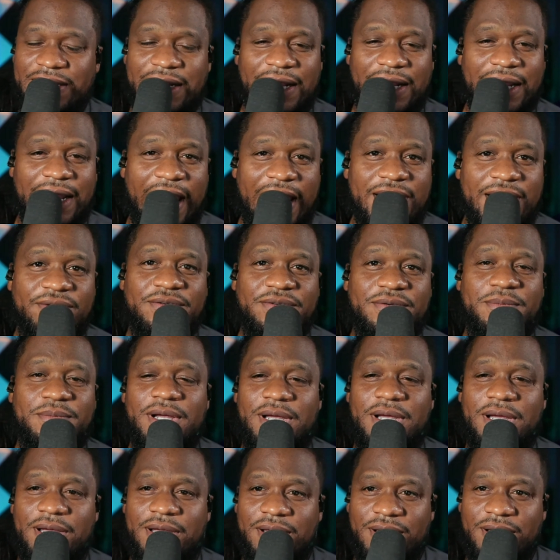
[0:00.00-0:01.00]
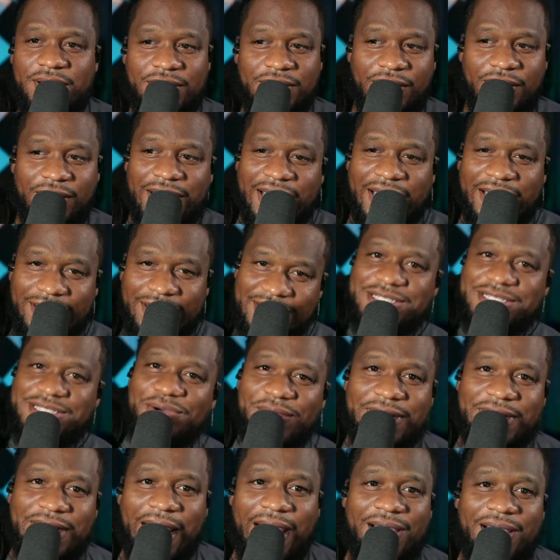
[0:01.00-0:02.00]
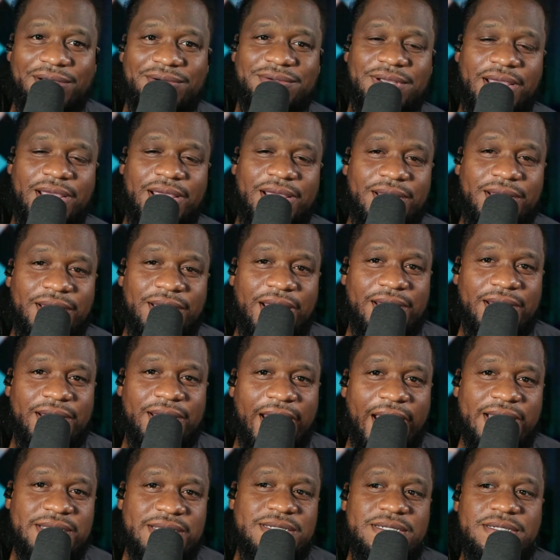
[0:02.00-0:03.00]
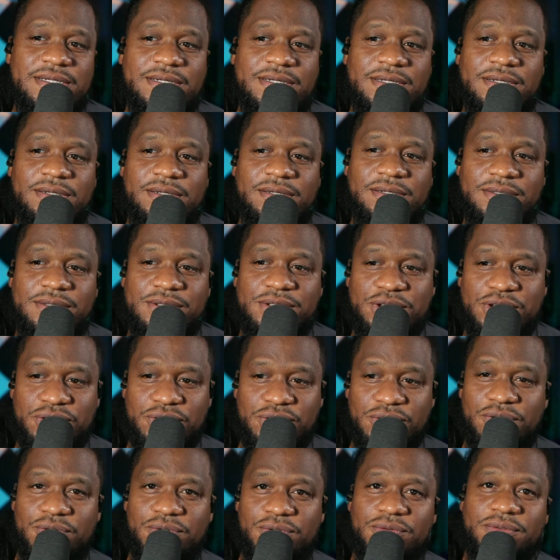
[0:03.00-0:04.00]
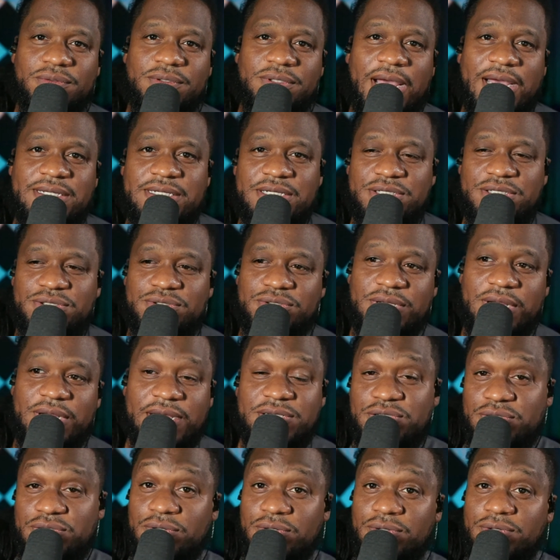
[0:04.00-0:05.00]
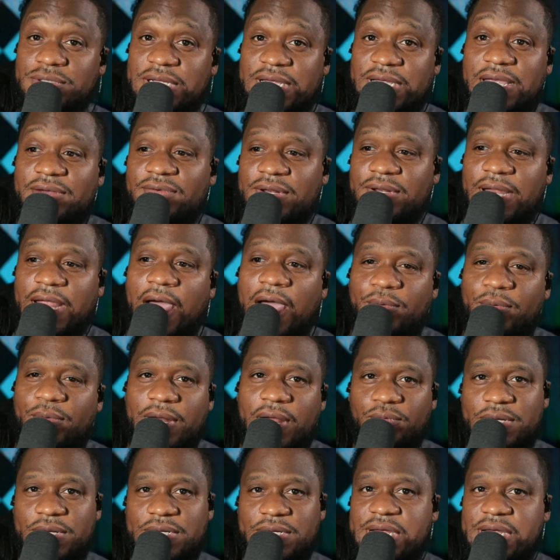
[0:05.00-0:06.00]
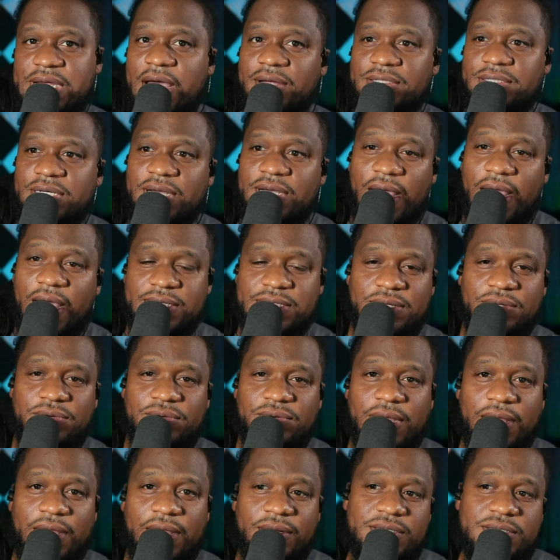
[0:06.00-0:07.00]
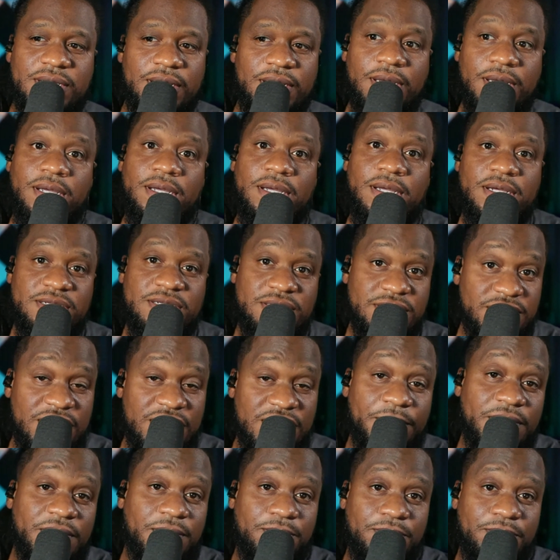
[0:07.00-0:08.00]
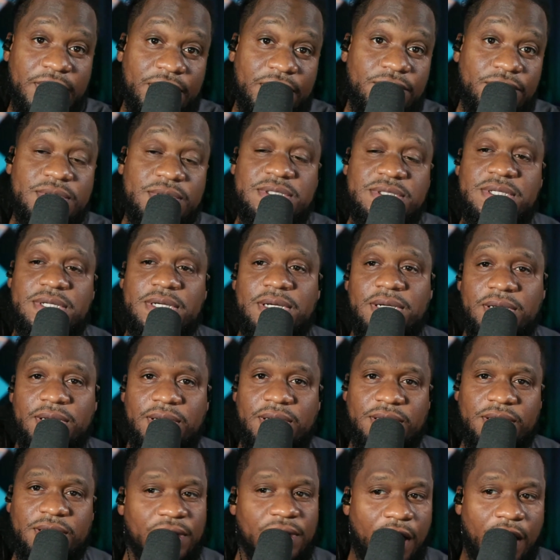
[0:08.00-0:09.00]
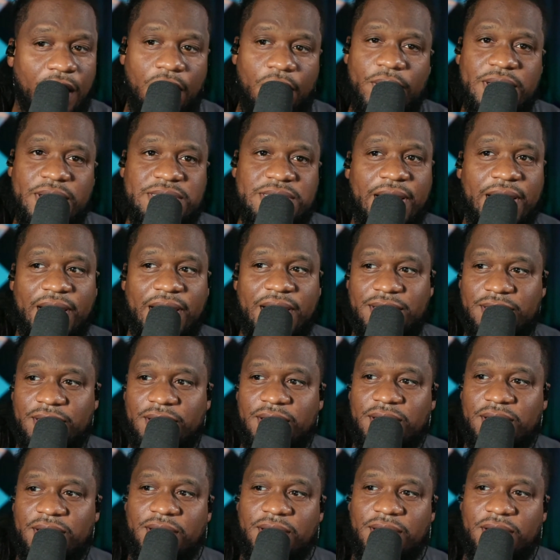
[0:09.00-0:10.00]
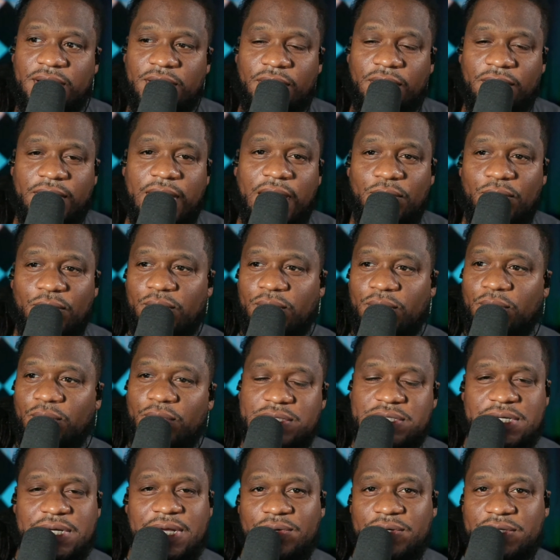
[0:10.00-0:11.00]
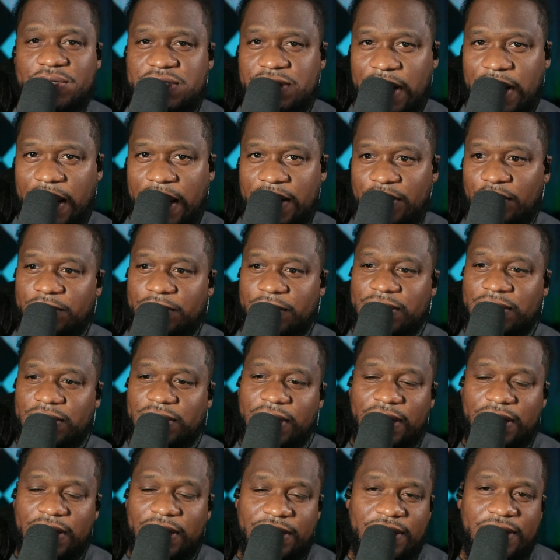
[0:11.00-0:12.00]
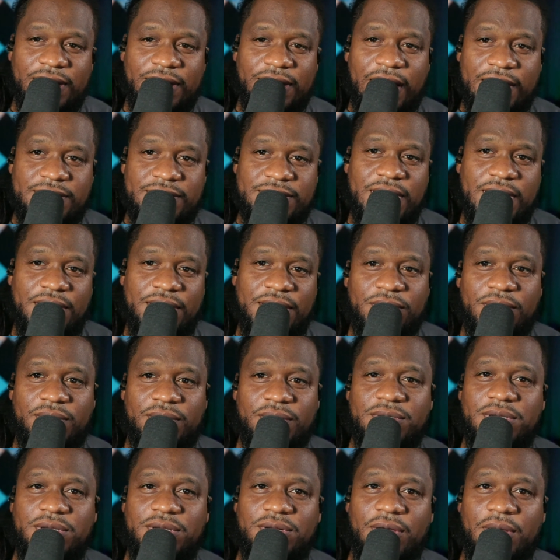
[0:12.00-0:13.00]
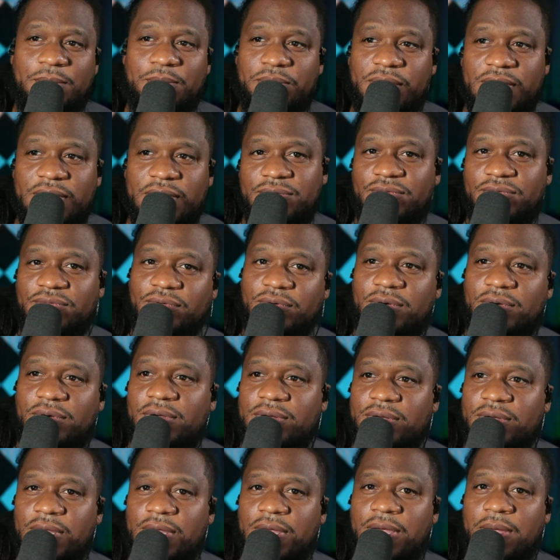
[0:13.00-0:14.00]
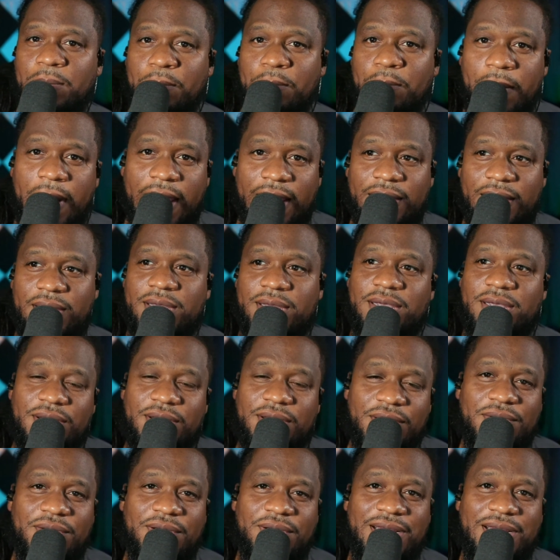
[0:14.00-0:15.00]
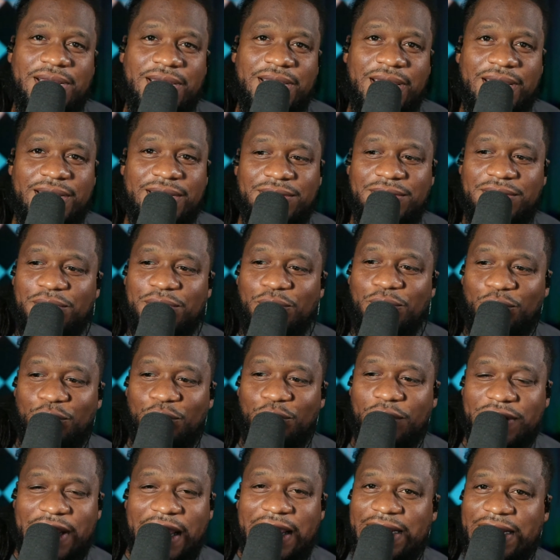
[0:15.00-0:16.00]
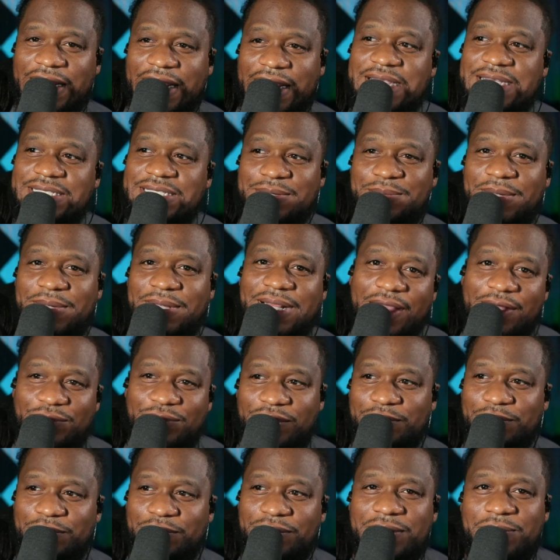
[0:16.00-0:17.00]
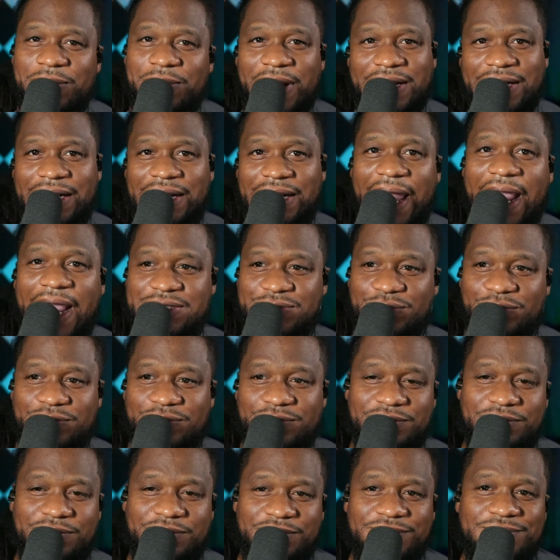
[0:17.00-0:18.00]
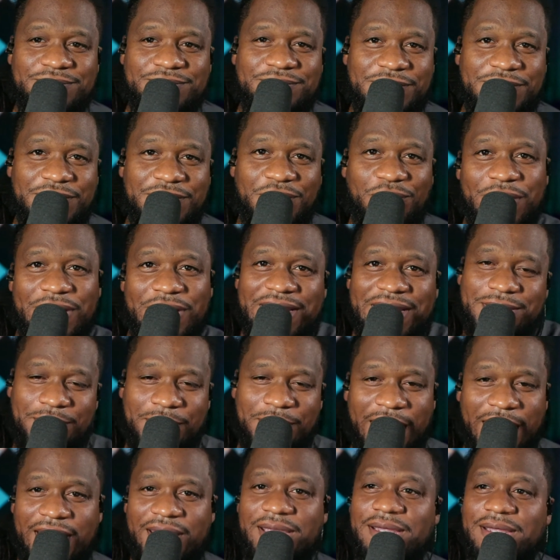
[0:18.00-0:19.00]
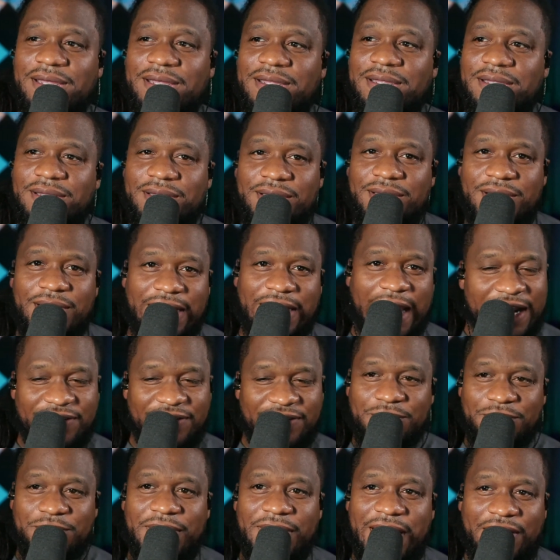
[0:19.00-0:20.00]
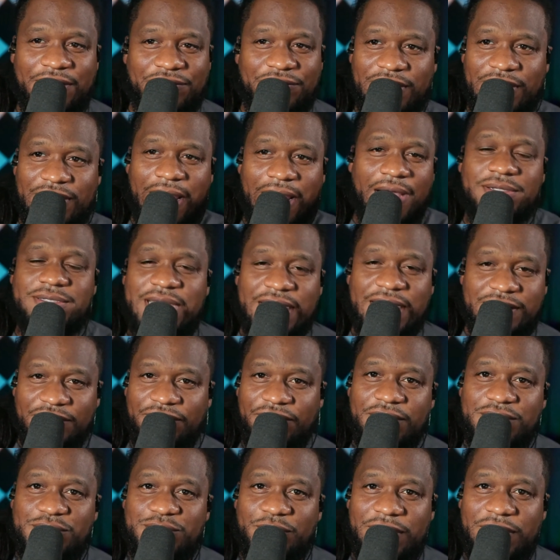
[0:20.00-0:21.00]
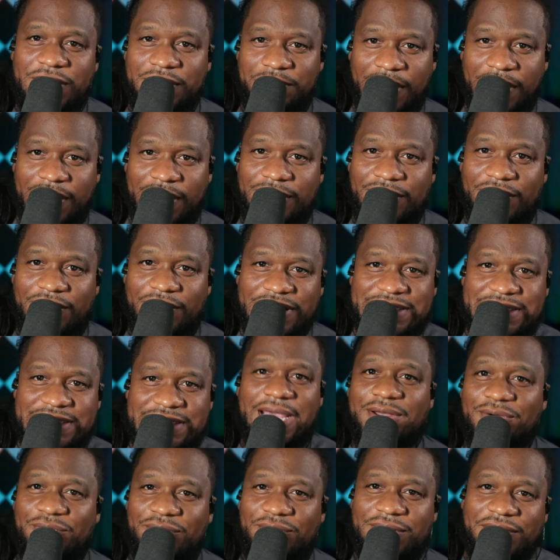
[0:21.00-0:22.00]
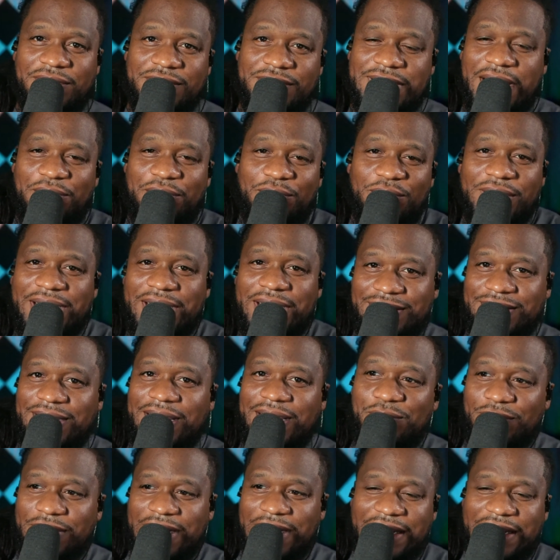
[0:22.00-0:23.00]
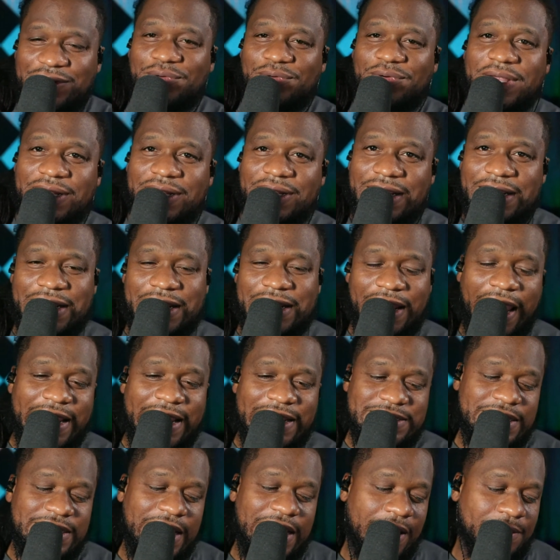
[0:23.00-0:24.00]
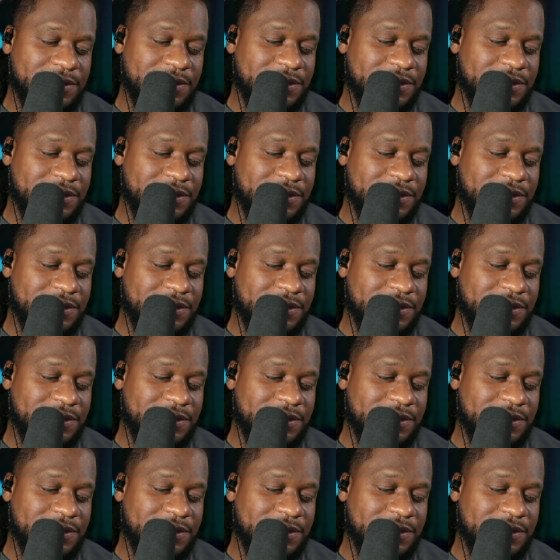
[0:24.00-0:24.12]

A lot of them are like, let's do it now. And that's true. That's true to even now when I reach out to content creators, some of the big ones, they're always like, okay, well, what you got open? And then I'll say, well, you know, I'm booking for May, you know, and where they could easily be like, well, book me in the last, you know, week in May. A lot of them be like, well, I'll take the first week in May or the second. You know, they want to do it ASAP.